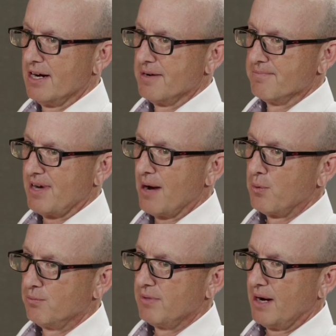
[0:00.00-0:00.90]

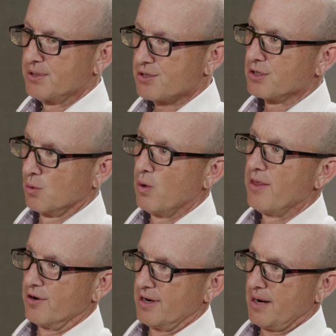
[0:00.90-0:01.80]
I would start to
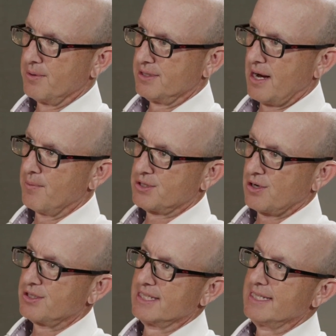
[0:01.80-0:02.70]
wither, and I
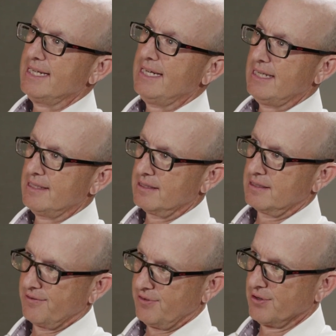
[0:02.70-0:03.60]
would start to
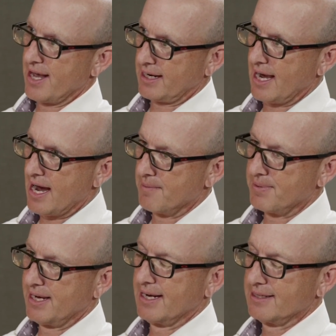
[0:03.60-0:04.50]
need to fill that
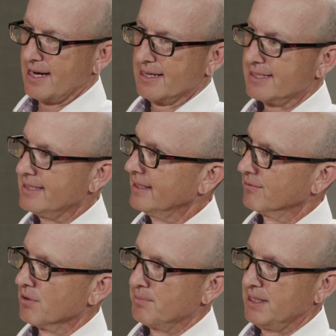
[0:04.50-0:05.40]
gap. And I
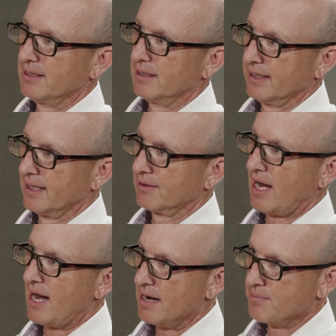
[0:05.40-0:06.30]
see it repeatedly.
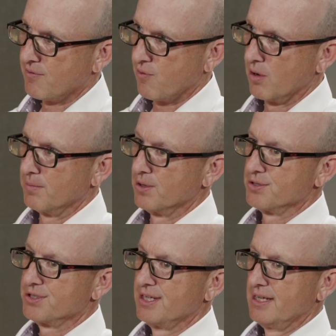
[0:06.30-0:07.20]
Like high
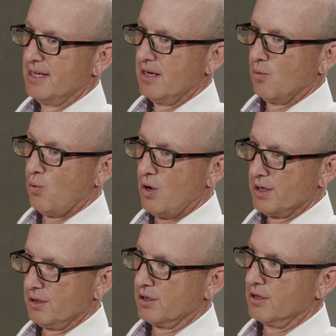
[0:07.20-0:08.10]
performers
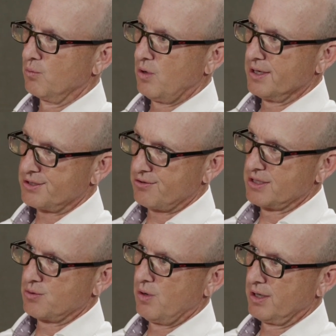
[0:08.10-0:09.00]
want to learn, want to
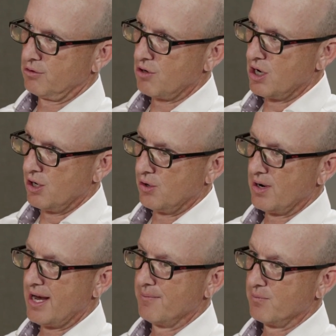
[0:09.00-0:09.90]
stretch, want to
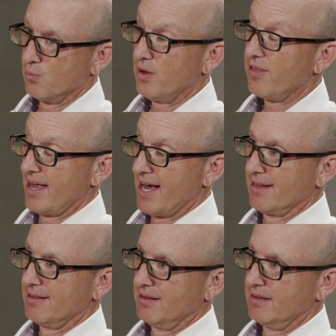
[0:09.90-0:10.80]
grow. And with
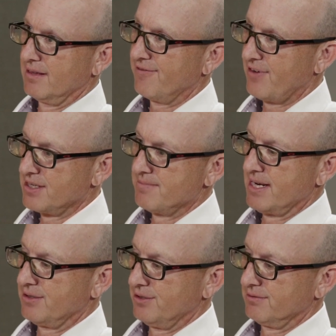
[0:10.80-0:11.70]
that, the
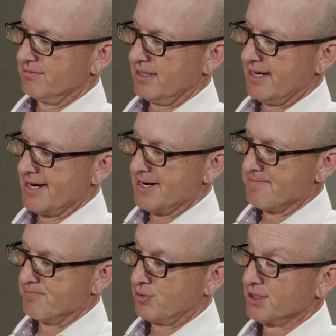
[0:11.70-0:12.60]
fundamental
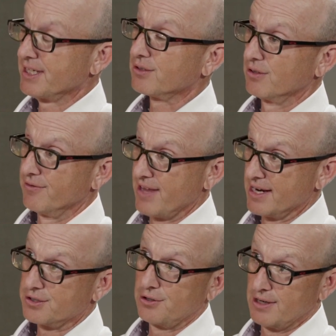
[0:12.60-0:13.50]
predictor of
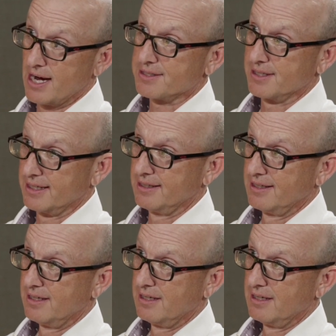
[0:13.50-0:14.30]
that is curiosity.